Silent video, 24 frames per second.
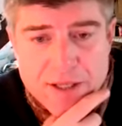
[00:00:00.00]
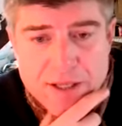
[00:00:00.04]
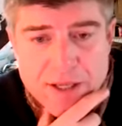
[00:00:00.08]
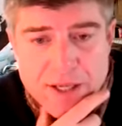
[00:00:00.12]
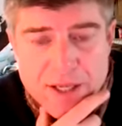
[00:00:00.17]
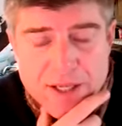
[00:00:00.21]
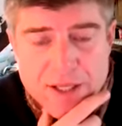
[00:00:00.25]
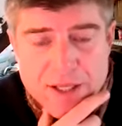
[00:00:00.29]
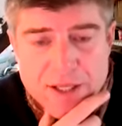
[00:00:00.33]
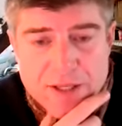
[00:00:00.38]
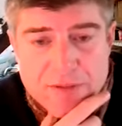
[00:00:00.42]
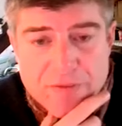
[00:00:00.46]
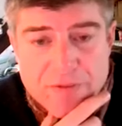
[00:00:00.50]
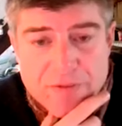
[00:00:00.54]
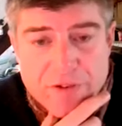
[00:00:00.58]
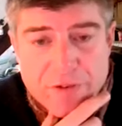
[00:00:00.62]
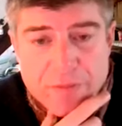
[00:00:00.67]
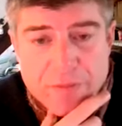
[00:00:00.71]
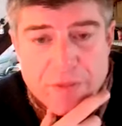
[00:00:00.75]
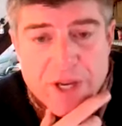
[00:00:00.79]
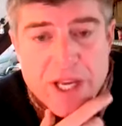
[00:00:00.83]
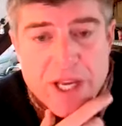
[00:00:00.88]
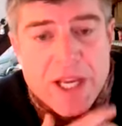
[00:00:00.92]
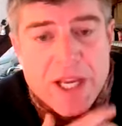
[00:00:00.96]
Like for
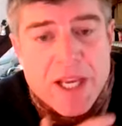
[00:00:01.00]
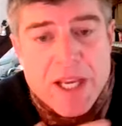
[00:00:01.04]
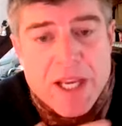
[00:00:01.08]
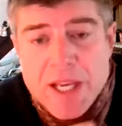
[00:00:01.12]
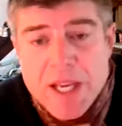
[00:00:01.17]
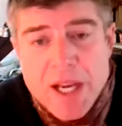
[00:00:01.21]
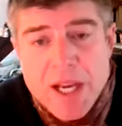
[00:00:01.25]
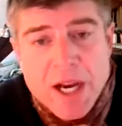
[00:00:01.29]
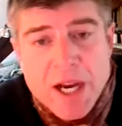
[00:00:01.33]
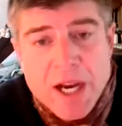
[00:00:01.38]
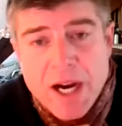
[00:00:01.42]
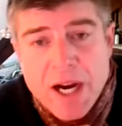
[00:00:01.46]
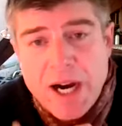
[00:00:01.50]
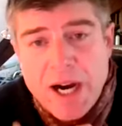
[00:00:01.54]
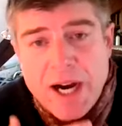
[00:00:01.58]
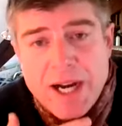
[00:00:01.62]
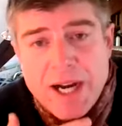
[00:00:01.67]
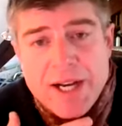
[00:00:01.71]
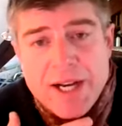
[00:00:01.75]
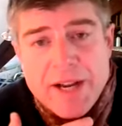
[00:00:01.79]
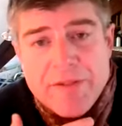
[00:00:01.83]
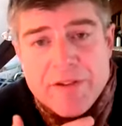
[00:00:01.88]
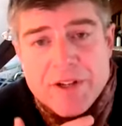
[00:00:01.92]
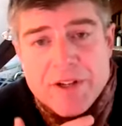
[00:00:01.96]
me, I
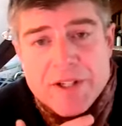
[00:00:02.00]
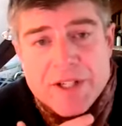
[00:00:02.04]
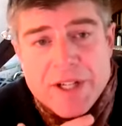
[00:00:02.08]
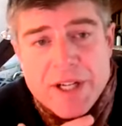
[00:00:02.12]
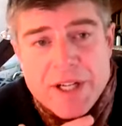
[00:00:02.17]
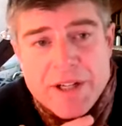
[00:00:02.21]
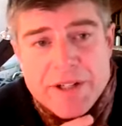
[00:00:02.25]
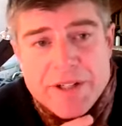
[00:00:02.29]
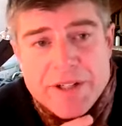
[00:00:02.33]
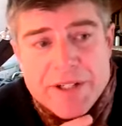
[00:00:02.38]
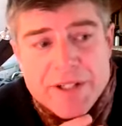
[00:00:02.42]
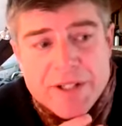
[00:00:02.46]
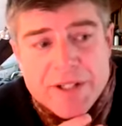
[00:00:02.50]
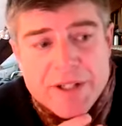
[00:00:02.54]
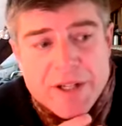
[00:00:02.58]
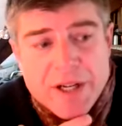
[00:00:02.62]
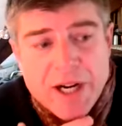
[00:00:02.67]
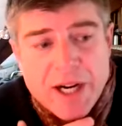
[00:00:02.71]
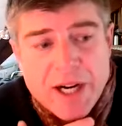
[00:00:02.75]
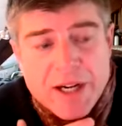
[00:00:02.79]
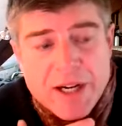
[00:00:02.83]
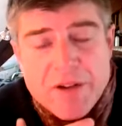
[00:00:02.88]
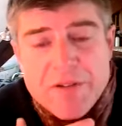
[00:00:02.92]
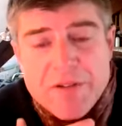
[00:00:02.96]

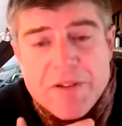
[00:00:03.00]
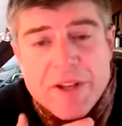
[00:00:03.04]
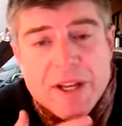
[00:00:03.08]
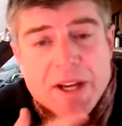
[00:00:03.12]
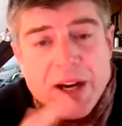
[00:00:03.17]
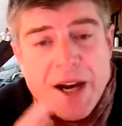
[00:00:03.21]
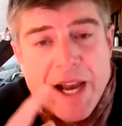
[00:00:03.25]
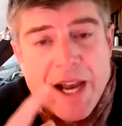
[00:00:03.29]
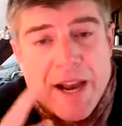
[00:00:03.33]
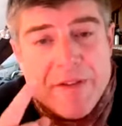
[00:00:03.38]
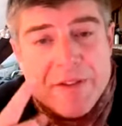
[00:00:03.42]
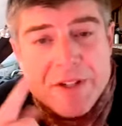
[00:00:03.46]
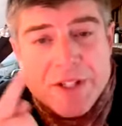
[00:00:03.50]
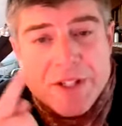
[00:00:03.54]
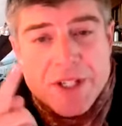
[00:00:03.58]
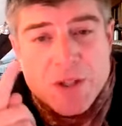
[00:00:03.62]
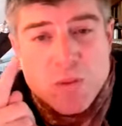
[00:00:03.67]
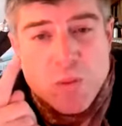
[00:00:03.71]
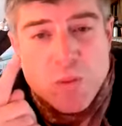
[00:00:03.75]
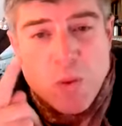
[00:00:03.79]
don't think I ever did